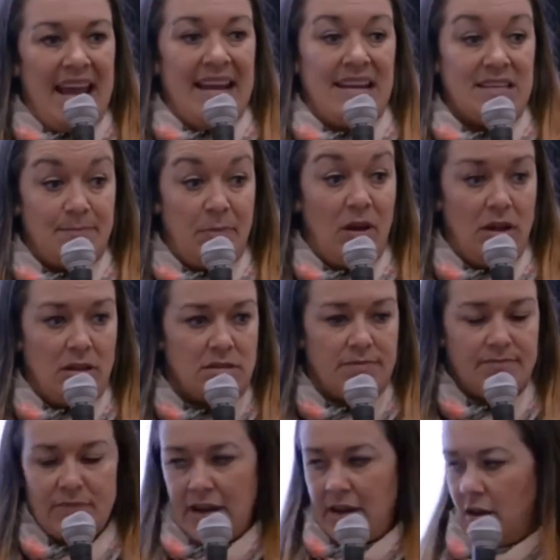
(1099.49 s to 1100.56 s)
expert
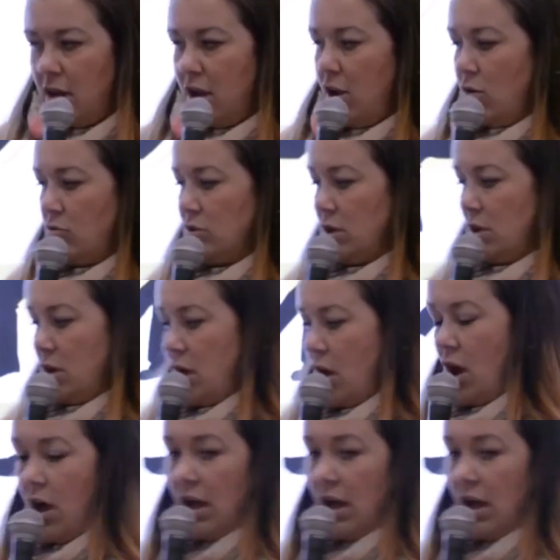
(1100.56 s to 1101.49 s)
and I hold a high